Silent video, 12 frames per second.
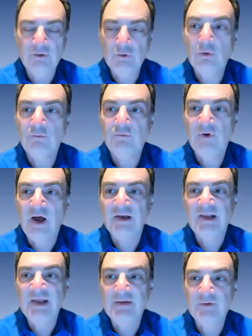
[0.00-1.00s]
you will find
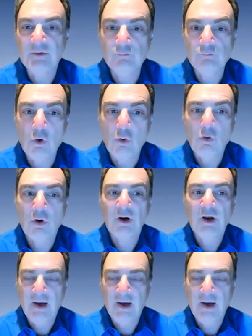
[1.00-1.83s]
even more